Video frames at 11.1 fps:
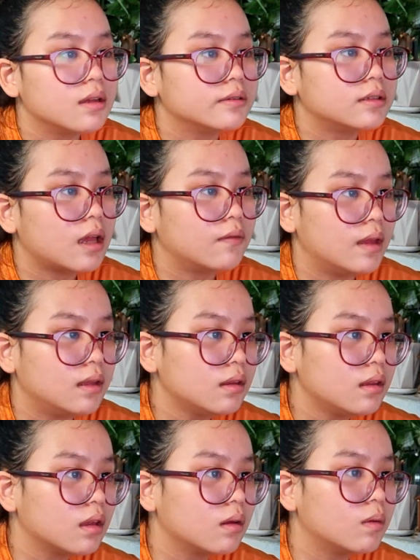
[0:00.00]
Seventh
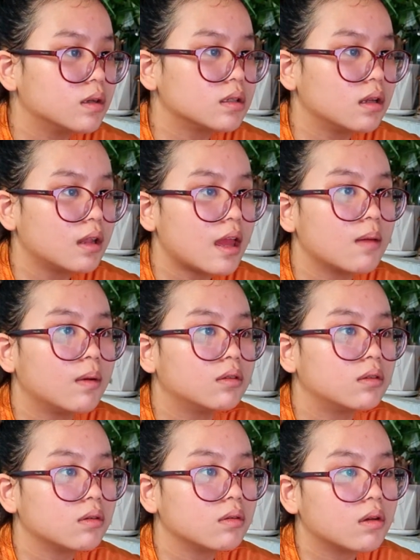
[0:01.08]
was unable
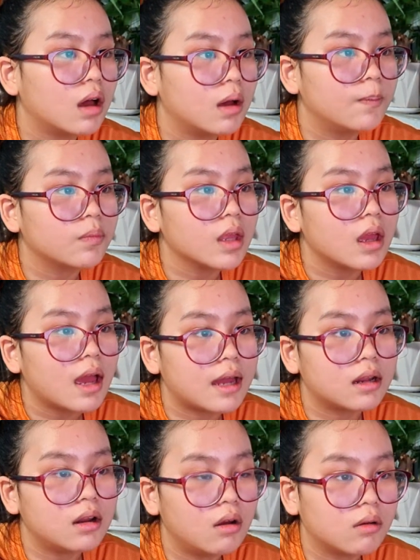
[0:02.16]
to cope at
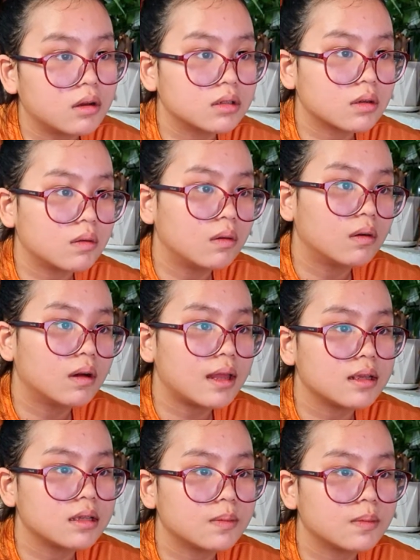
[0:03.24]
the local school, and
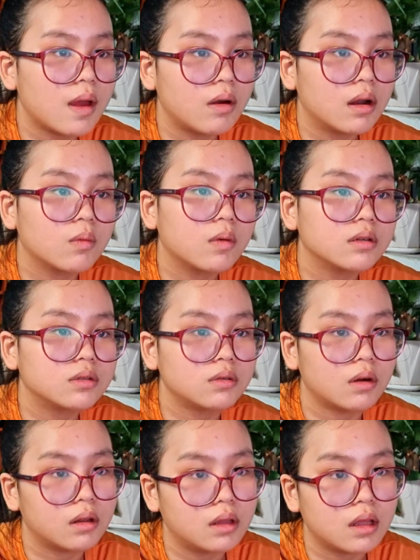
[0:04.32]
his parents were
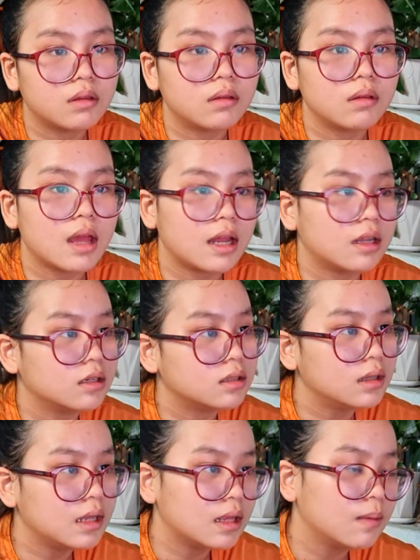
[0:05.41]
struggling to get his
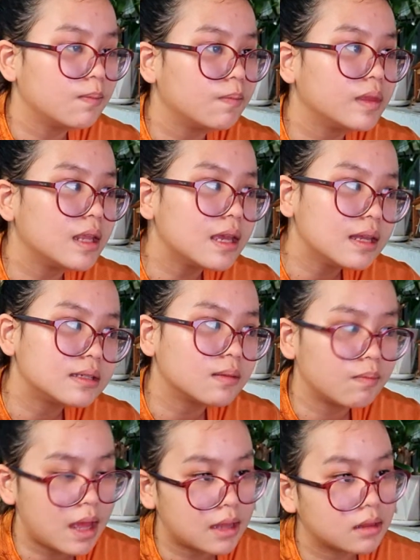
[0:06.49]
needs
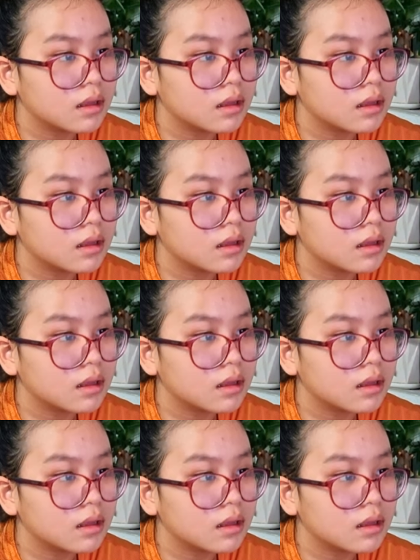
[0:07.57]
met.